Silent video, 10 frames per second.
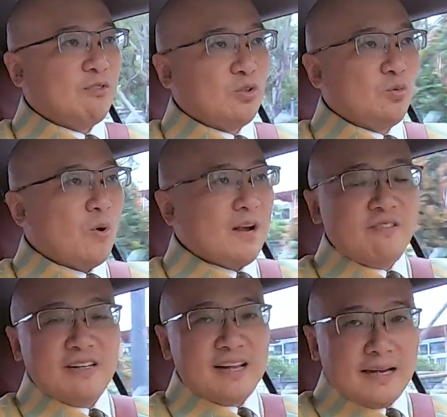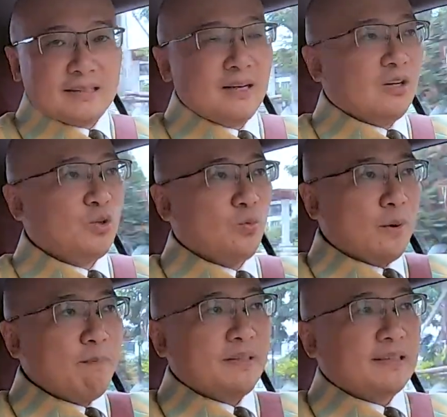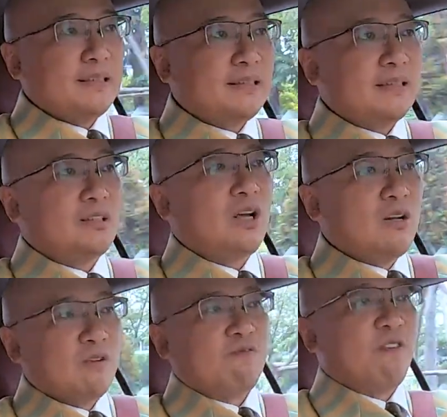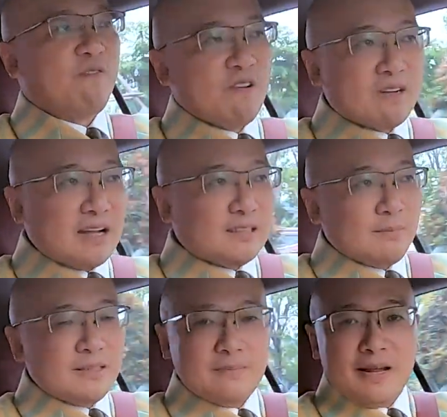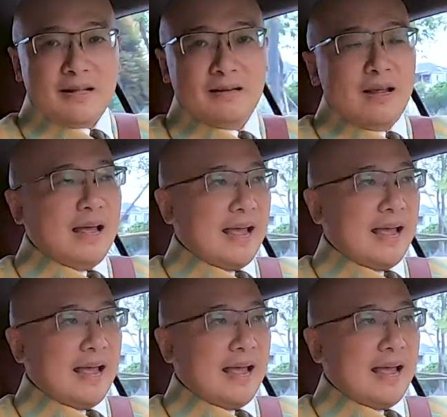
You have to do whatever it takes to win businesses, to fulfill customer demand,